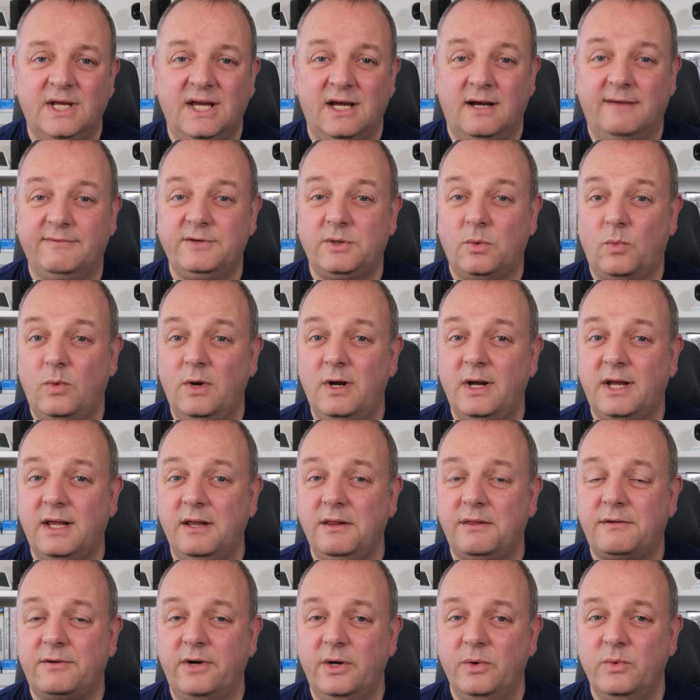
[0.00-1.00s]
After
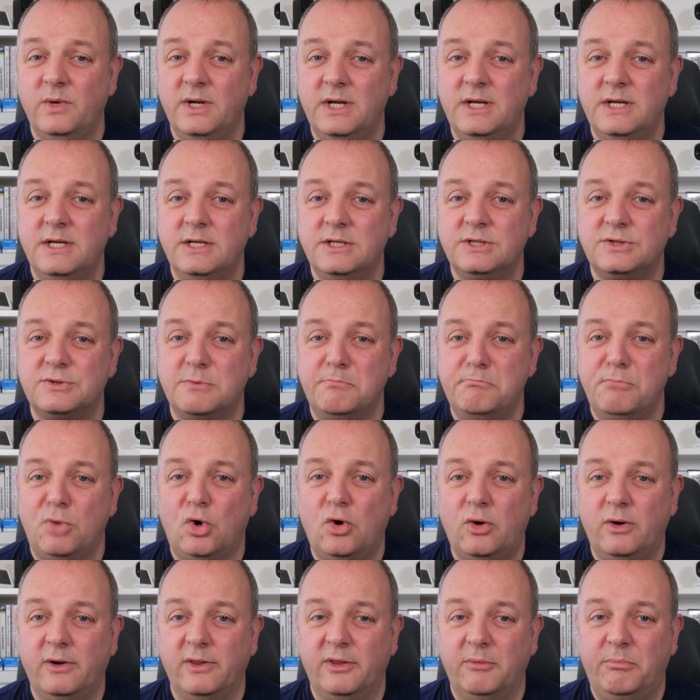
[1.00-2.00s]
working through some
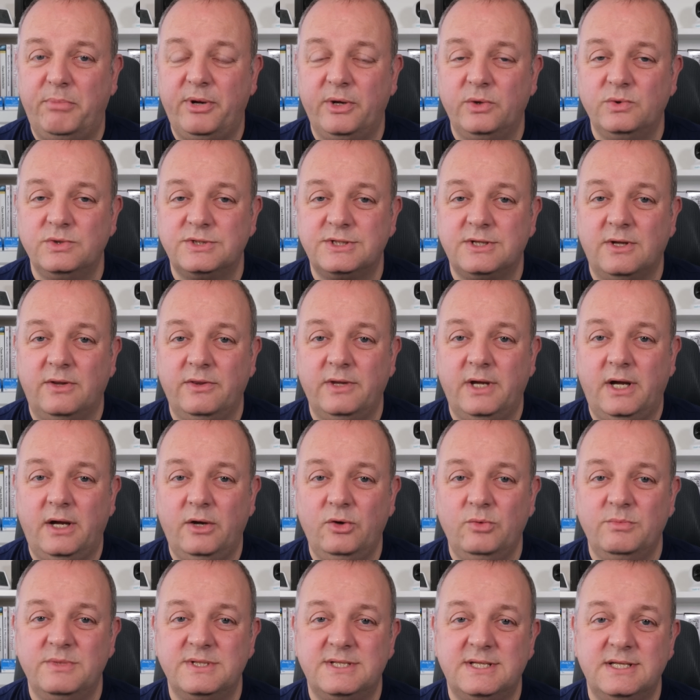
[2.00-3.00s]
more of the posts on the
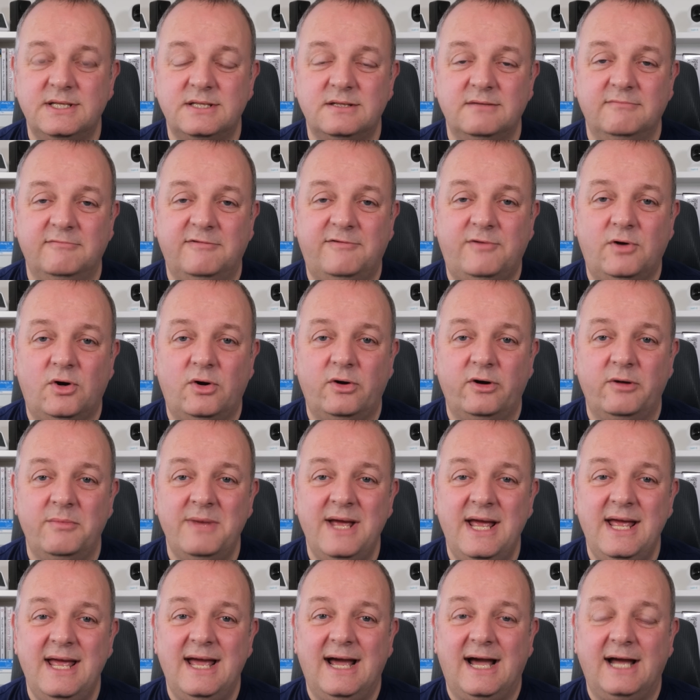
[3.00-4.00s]
Home Assistant forum,
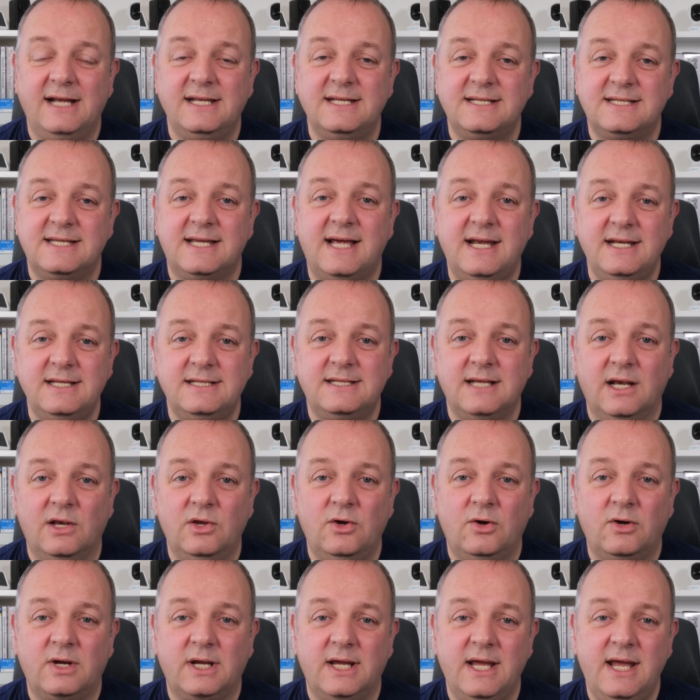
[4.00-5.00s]
I decided to
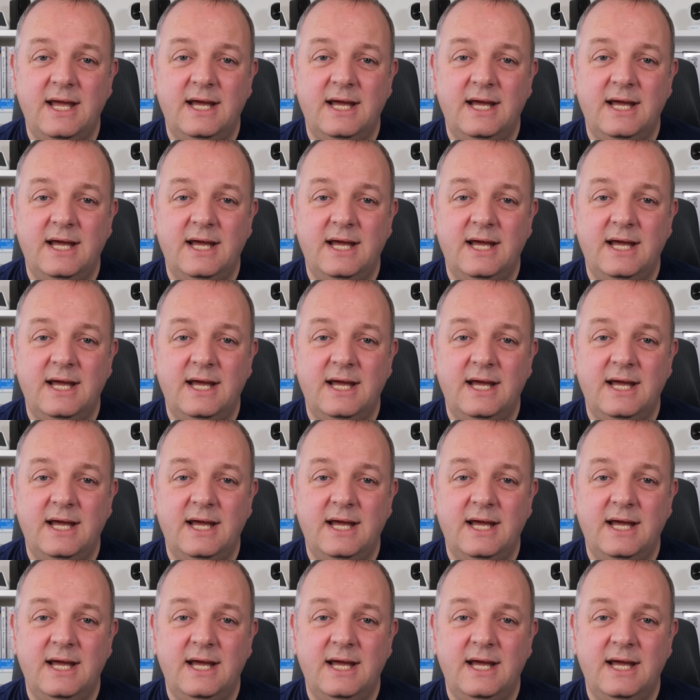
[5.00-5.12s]
look